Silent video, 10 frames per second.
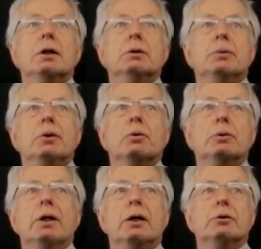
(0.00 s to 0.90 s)
and we
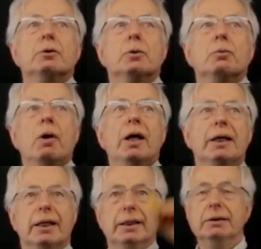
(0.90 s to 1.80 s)
go down to
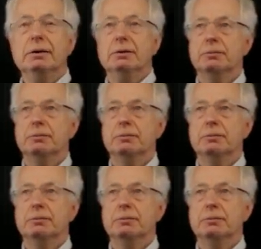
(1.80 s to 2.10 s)
yn,